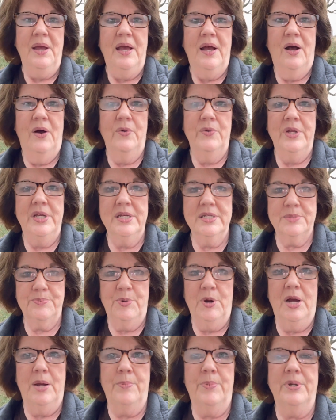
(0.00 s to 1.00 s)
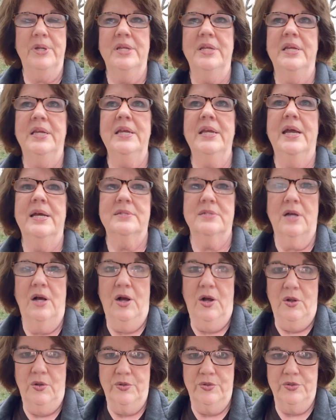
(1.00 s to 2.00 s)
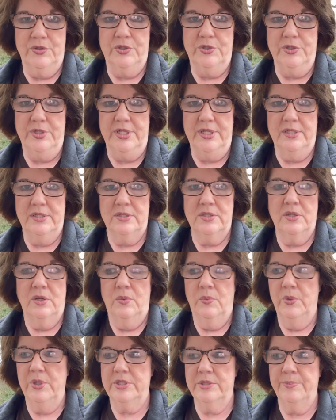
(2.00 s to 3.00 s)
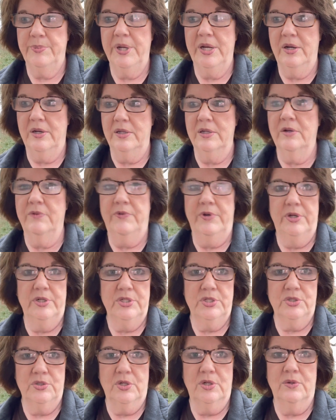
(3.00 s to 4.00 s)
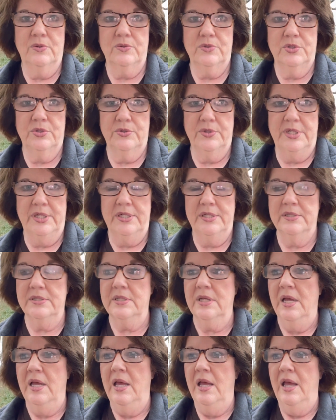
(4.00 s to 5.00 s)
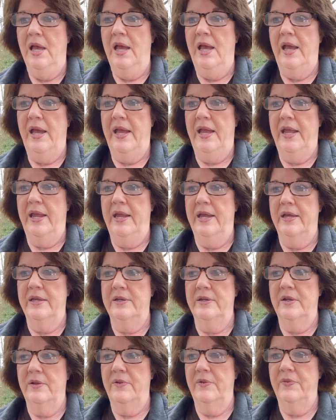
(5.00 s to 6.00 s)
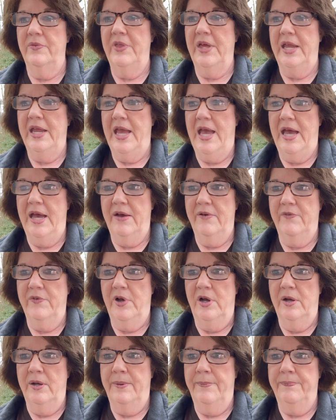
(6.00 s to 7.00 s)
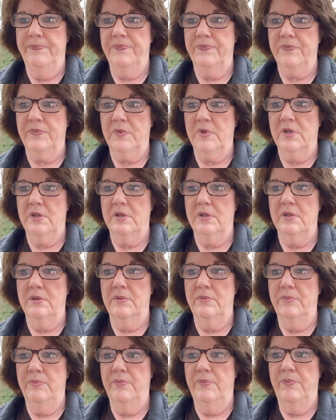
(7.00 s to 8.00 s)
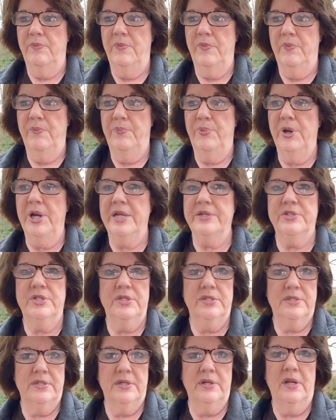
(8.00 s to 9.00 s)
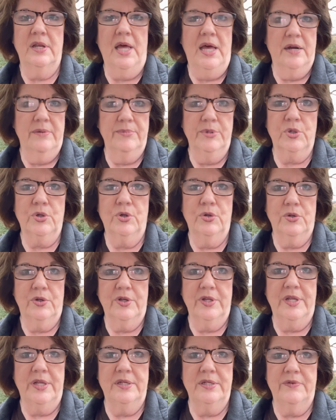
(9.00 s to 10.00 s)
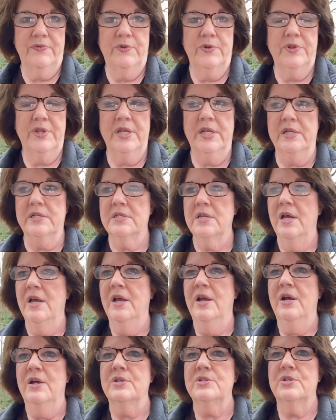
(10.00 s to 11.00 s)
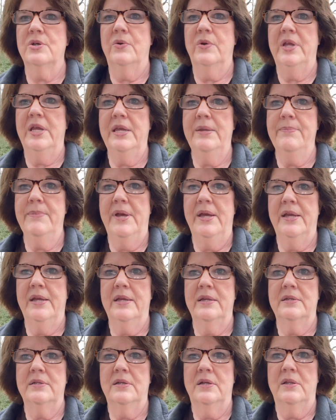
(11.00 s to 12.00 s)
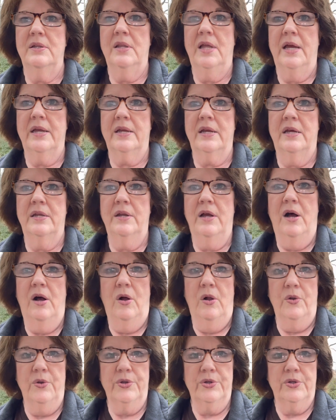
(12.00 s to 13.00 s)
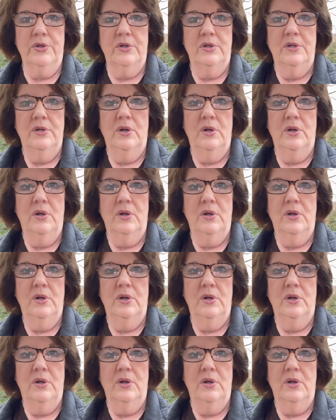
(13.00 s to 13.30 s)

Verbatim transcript: On his property, he has alder trees, which apparently are very strong trees and they have um, branches that a lot of them are crooked and different things. So he made like an alder